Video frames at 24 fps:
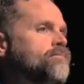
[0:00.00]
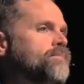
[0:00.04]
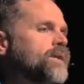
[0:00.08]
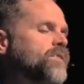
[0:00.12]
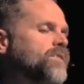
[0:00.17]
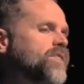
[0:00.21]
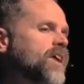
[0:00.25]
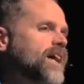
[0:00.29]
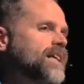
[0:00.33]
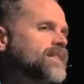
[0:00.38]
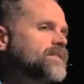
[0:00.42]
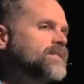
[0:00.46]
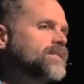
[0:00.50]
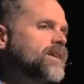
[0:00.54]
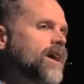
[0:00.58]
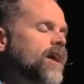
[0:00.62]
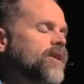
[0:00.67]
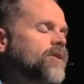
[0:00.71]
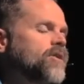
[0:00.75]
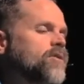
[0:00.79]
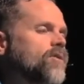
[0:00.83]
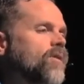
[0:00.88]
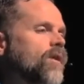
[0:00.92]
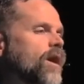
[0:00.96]
but that's
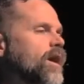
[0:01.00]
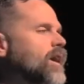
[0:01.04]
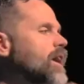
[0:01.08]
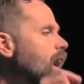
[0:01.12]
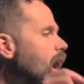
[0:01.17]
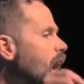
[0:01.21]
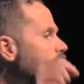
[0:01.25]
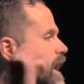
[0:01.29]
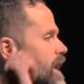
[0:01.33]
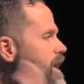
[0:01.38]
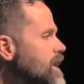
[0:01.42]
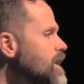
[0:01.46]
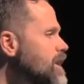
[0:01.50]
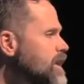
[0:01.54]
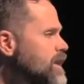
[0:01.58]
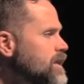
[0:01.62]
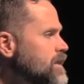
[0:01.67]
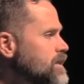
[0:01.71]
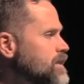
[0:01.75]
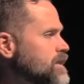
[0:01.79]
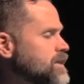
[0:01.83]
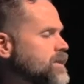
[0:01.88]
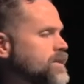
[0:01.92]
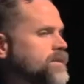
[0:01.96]
not who our God
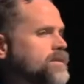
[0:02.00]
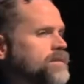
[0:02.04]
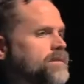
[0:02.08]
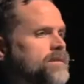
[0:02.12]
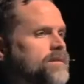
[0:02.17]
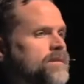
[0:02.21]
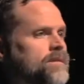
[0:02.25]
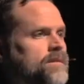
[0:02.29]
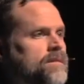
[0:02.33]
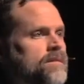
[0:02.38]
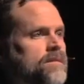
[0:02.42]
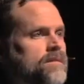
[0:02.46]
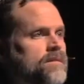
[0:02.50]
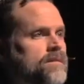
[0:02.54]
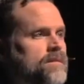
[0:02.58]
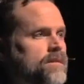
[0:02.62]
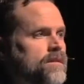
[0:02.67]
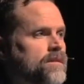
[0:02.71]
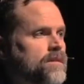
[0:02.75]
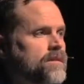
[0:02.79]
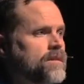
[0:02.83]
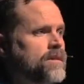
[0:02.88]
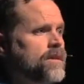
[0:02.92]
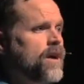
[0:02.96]
is.
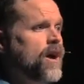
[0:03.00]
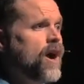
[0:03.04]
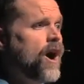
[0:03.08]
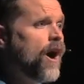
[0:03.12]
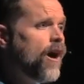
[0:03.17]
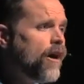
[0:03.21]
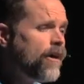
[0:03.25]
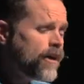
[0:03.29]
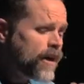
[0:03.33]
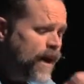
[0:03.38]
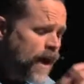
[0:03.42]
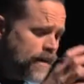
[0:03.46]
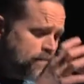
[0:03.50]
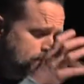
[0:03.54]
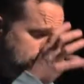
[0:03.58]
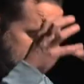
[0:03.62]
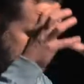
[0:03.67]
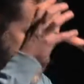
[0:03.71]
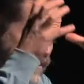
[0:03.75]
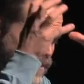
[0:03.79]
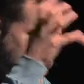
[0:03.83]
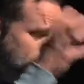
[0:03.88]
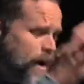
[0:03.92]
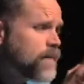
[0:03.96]
Our God
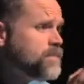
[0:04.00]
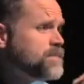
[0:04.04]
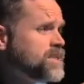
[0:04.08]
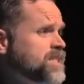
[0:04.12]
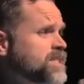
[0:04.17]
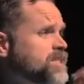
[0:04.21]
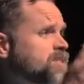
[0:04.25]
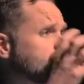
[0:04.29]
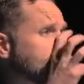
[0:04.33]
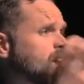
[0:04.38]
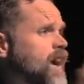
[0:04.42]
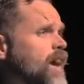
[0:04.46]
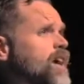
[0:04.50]
makes promises